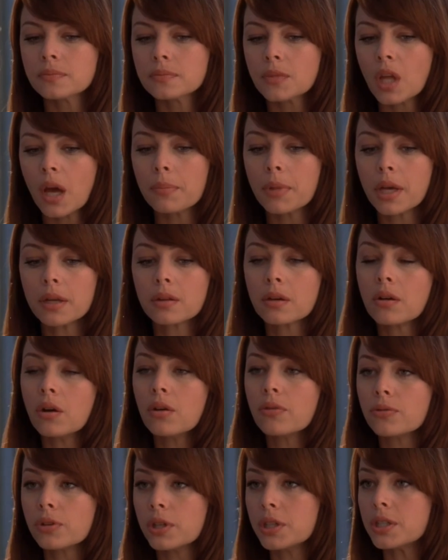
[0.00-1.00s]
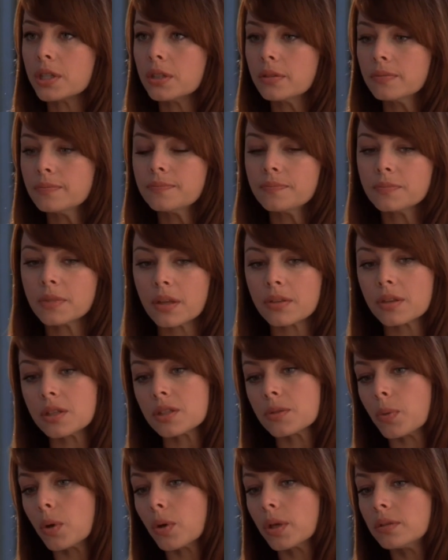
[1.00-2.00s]
I'm like the Gulf region. At
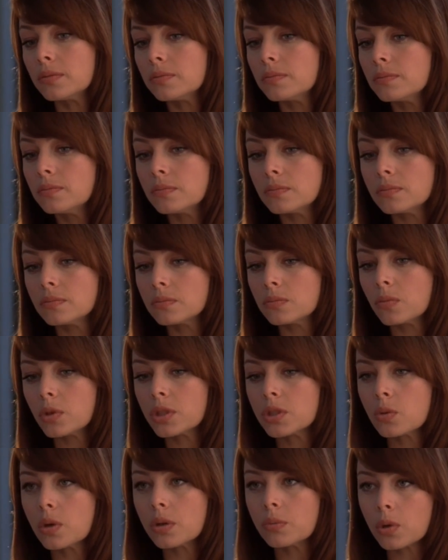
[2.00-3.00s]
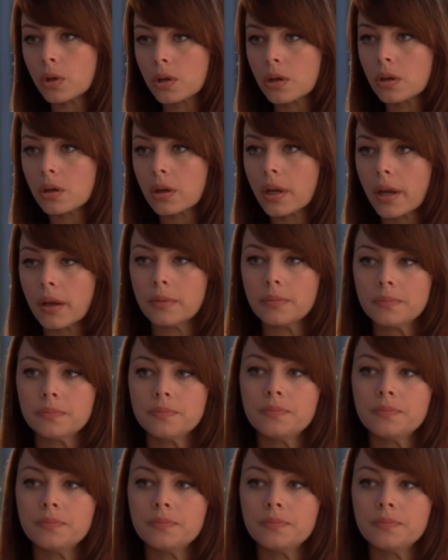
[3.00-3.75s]
this point, what's one more hurricane?